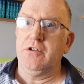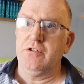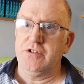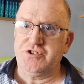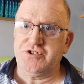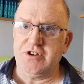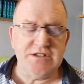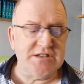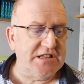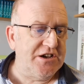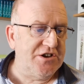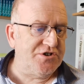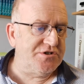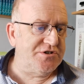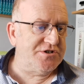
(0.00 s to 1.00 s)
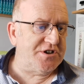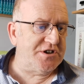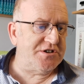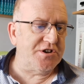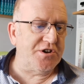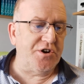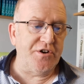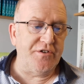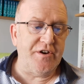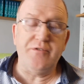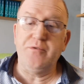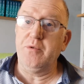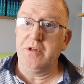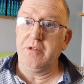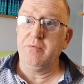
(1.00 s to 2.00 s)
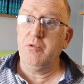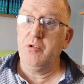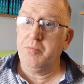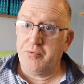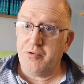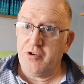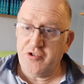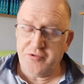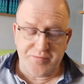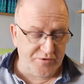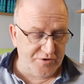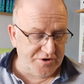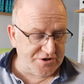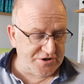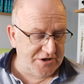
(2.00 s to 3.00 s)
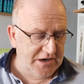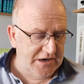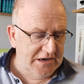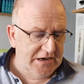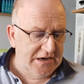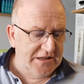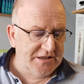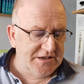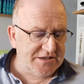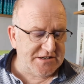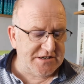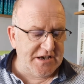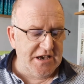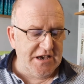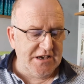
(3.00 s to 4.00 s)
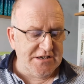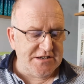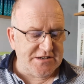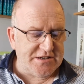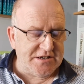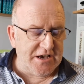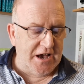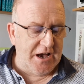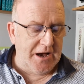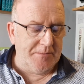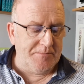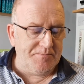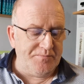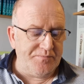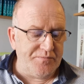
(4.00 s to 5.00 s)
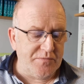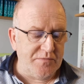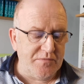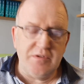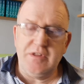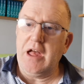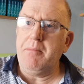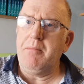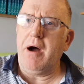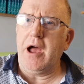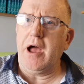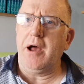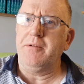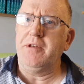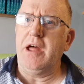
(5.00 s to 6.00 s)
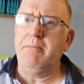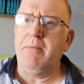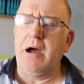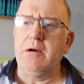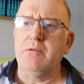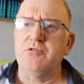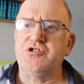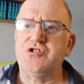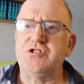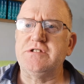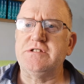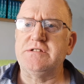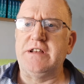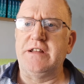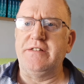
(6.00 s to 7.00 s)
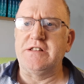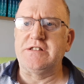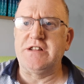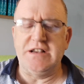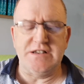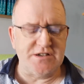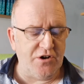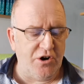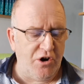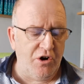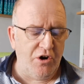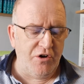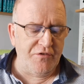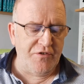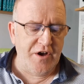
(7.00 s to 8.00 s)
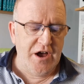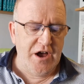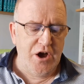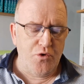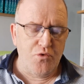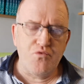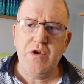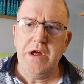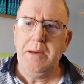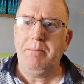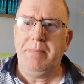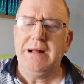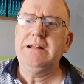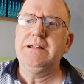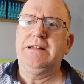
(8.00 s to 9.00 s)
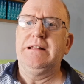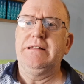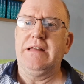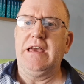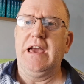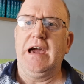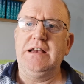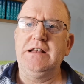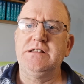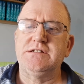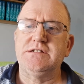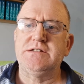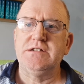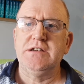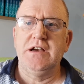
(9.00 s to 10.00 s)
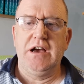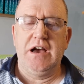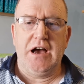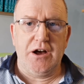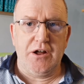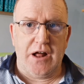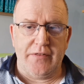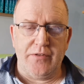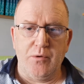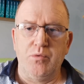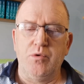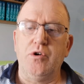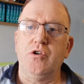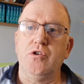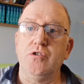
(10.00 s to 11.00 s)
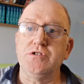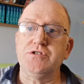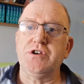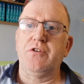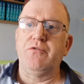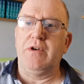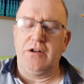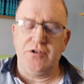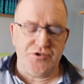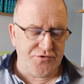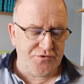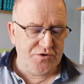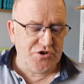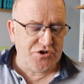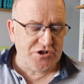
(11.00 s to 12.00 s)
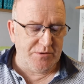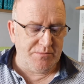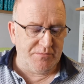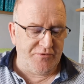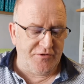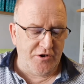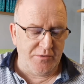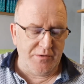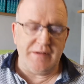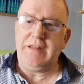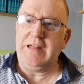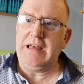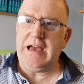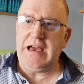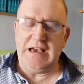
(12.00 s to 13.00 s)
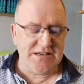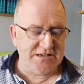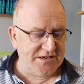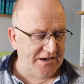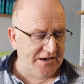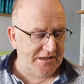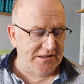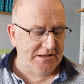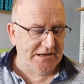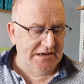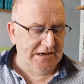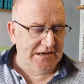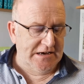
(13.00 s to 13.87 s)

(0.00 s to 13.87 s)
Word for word: Another translation says the God of heaven will prosper us. This is um, Nehemiah. Nehemiah was sent the task of rebuilding the gates and the walls around Jerusalem following the exile.